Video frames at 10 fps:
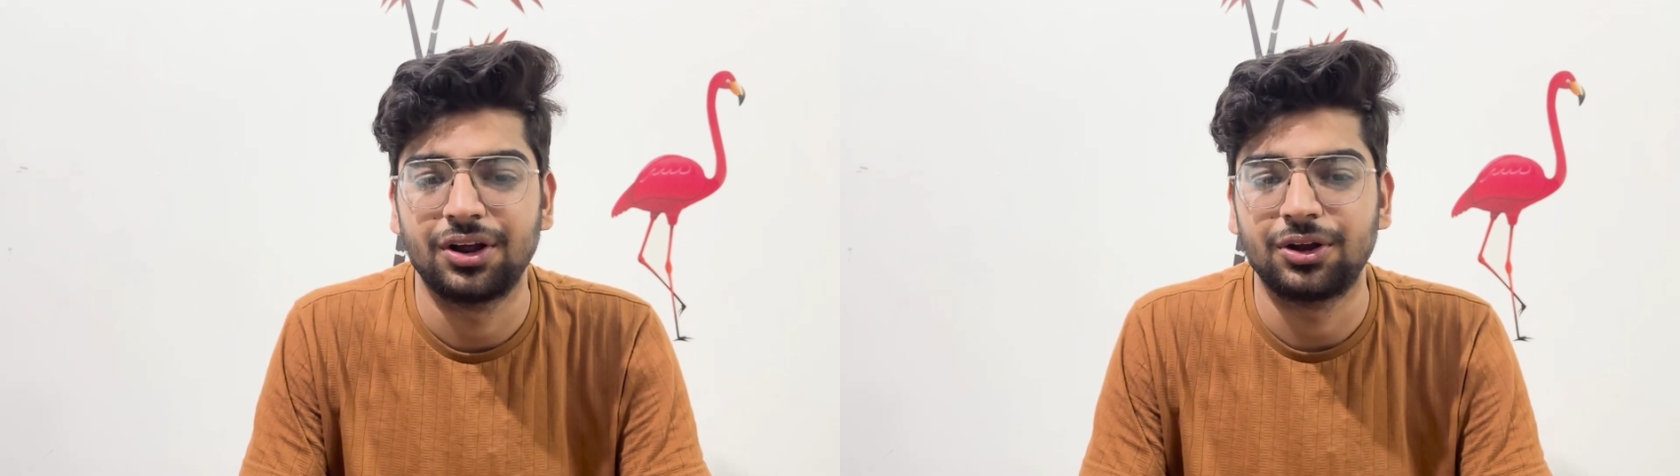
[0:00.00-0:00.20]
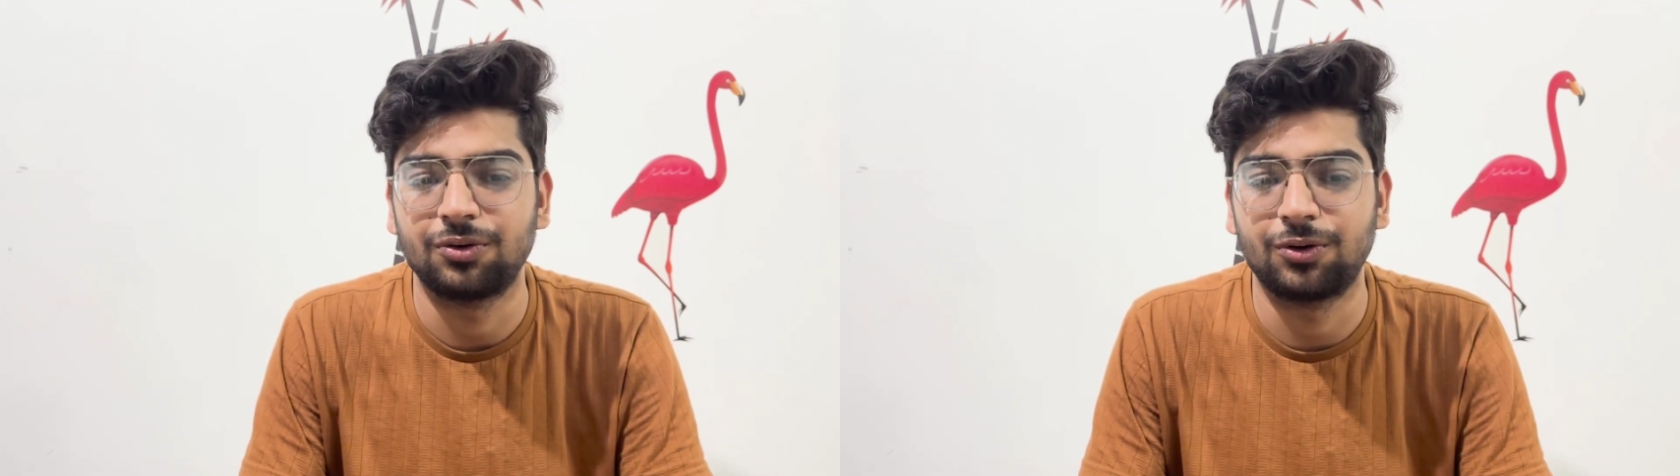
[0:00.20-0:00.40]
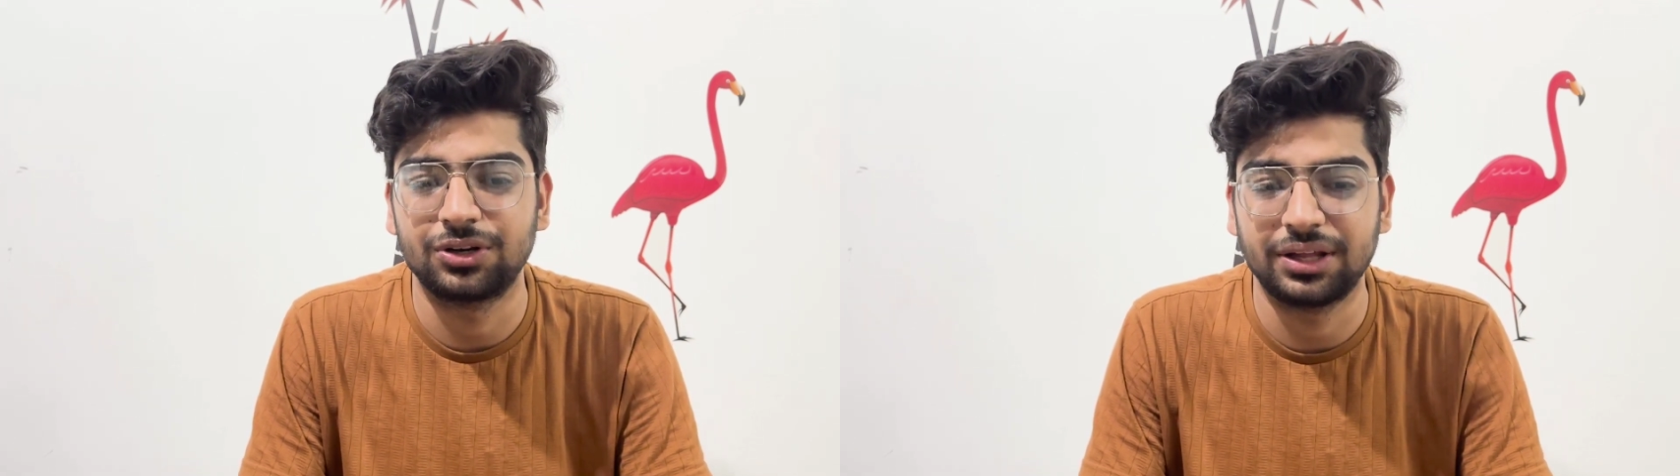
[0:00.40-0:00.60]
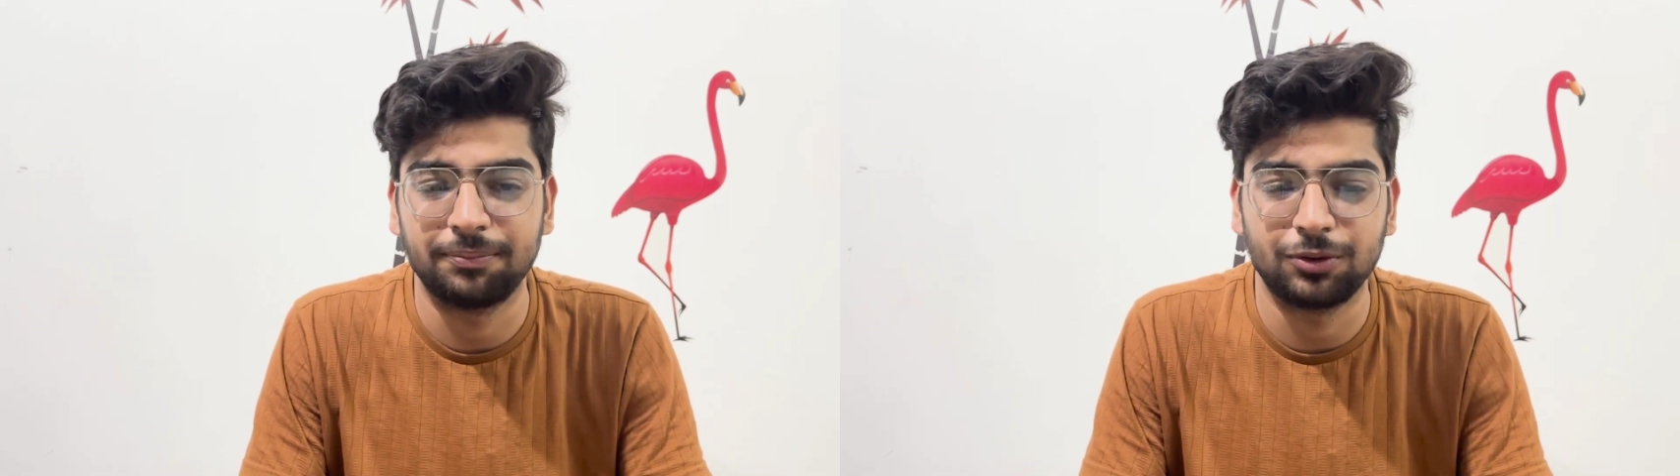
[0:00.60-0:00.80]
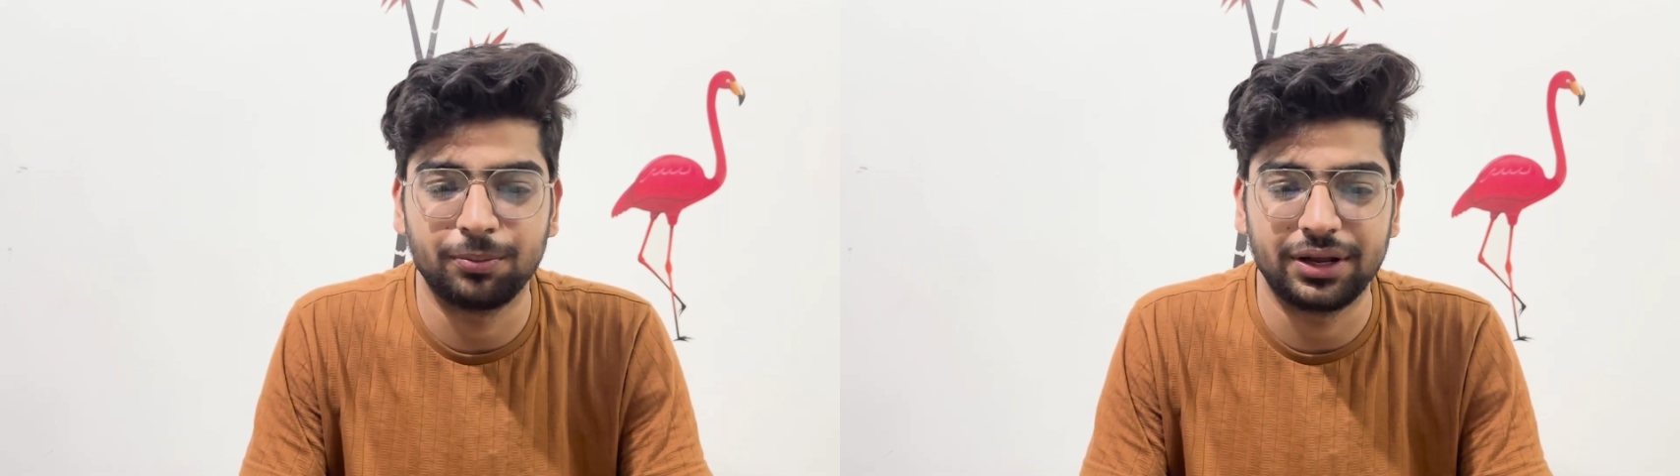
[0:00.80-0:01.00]
you want
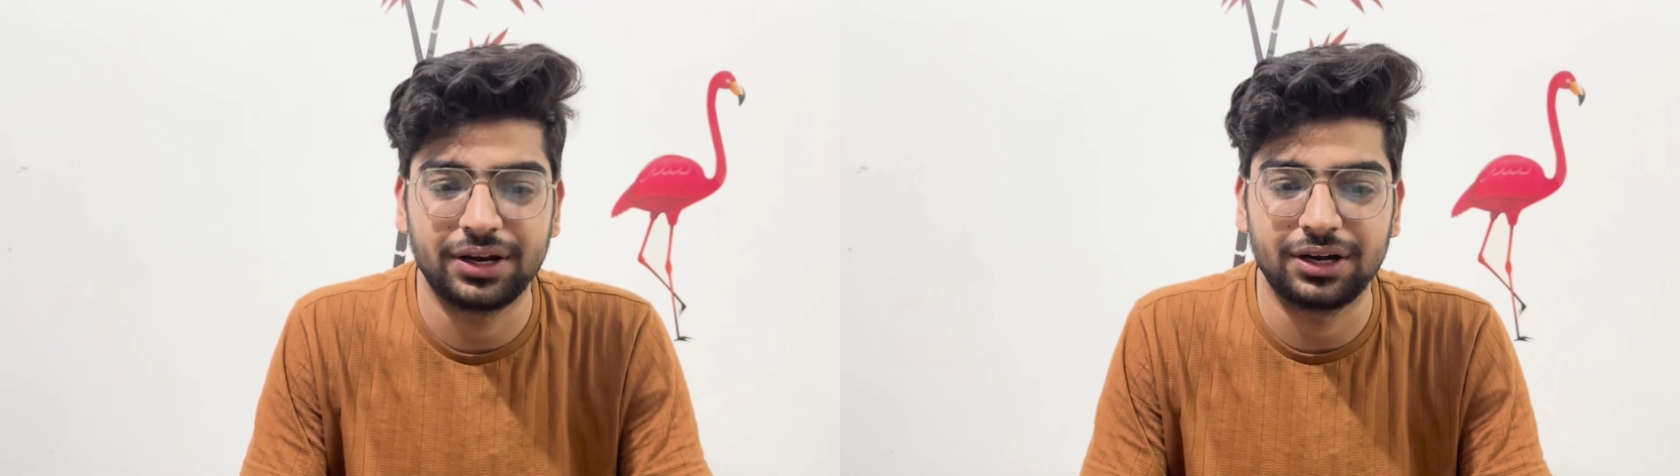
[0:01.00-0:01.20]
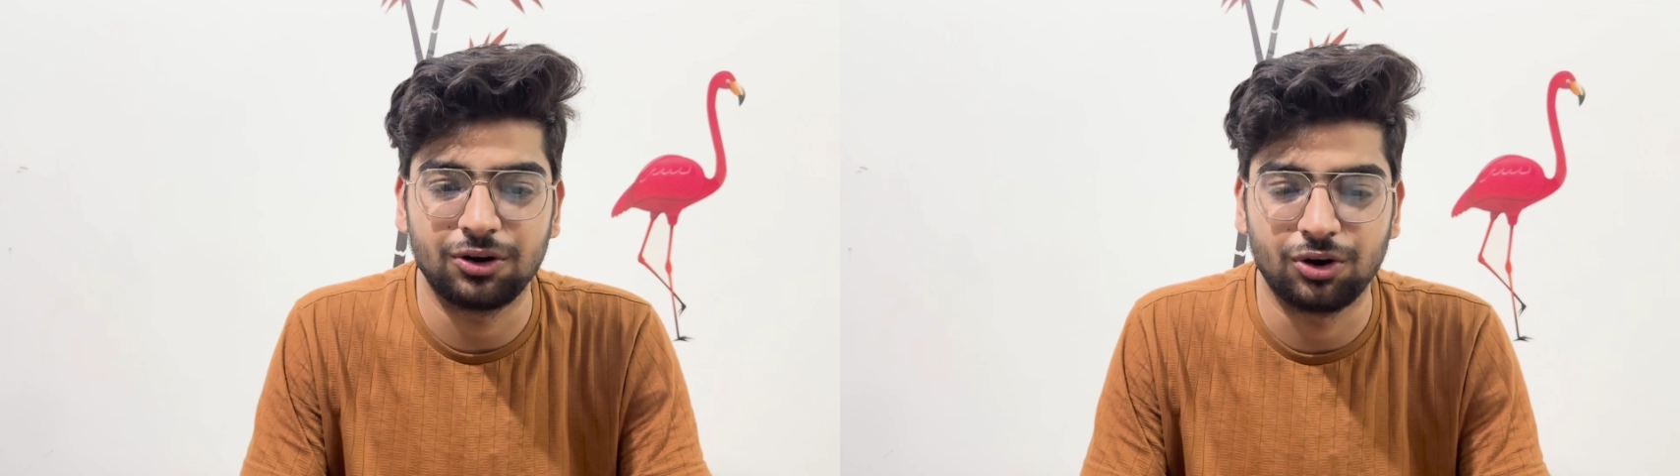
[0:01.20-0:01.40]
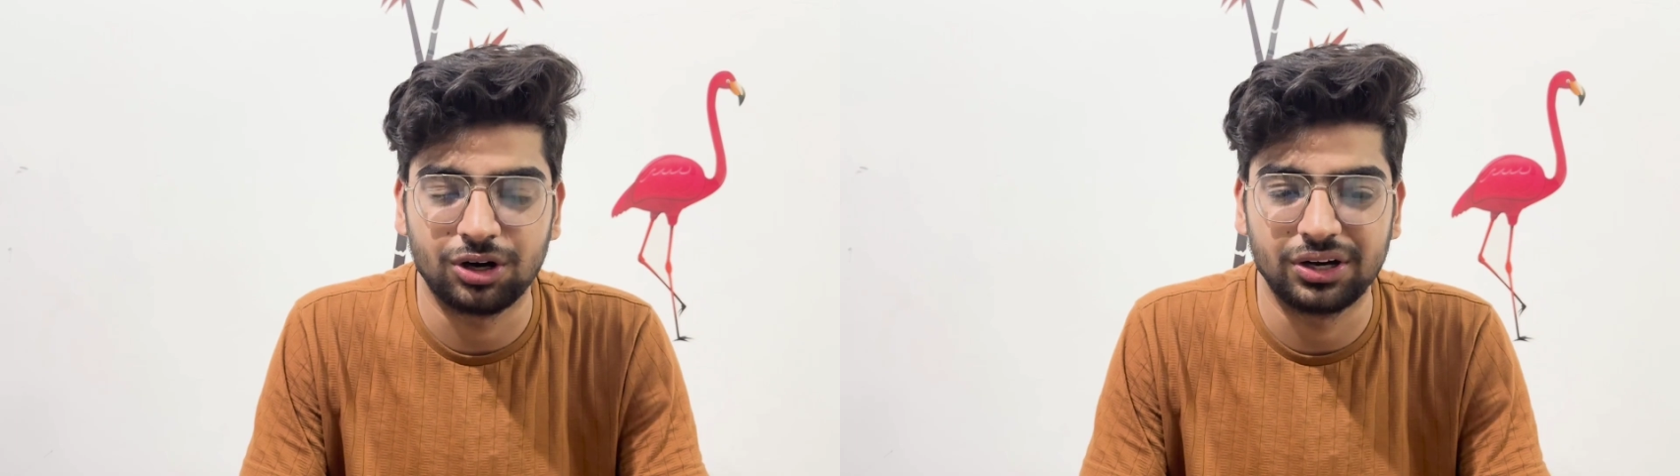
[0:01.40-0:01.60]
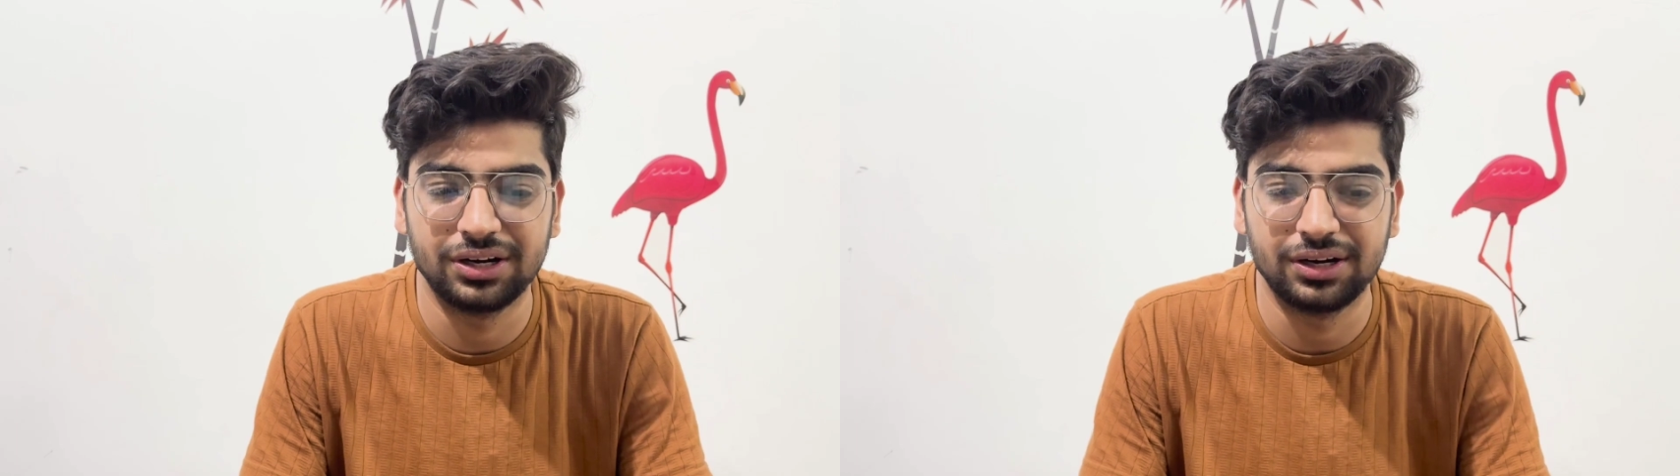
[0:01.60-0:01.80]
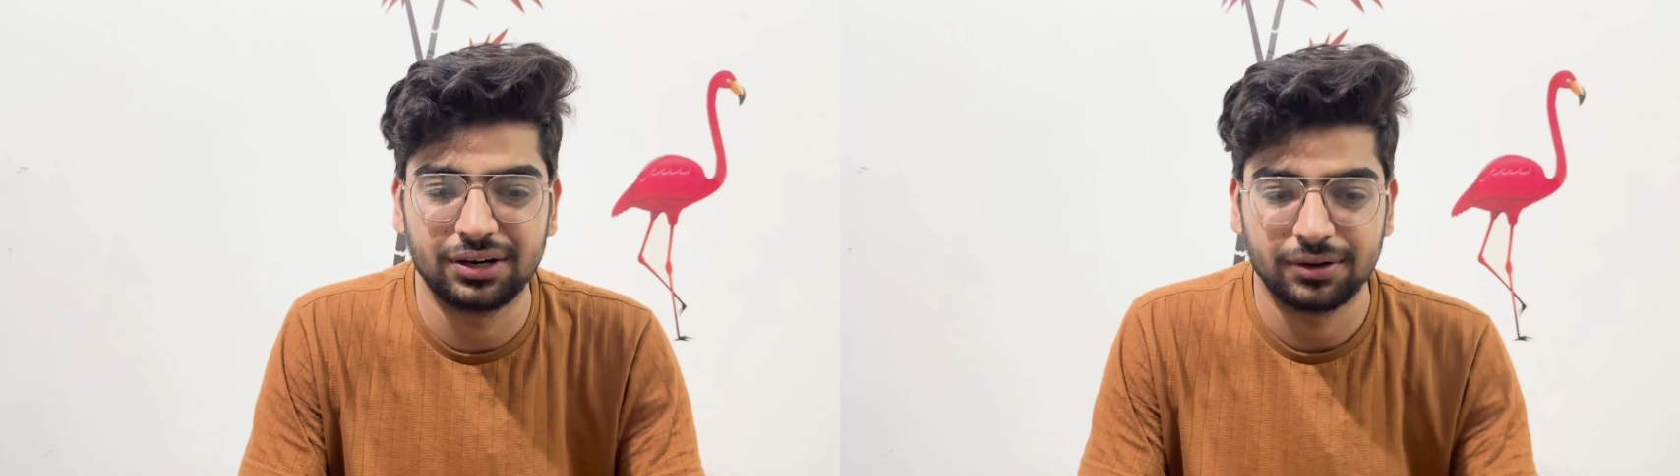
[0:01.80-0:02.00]
them to make it
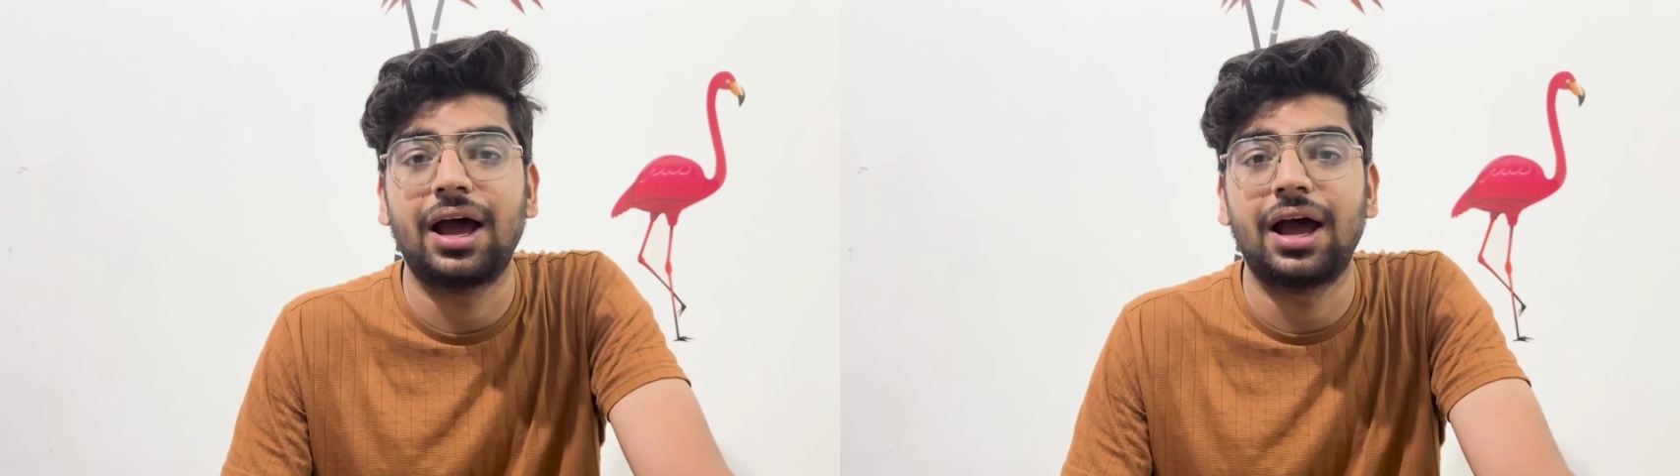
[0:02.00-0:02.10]
longer.